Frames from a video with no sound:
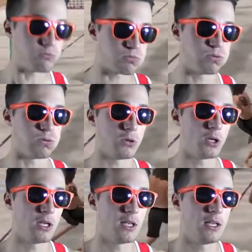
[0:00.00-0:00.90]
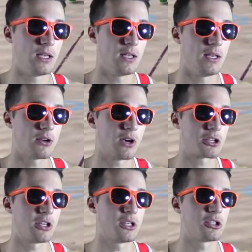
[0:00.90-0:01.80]
Ooh.
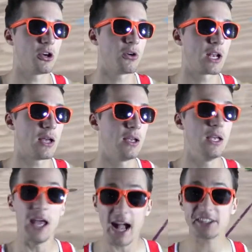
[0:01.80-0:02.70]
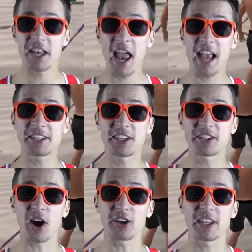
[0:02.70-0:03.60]
Crushing it. Joe, get it. That's an ace to
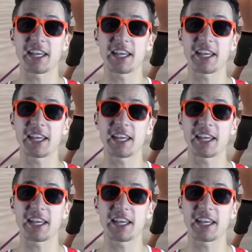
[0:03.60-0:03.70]
start the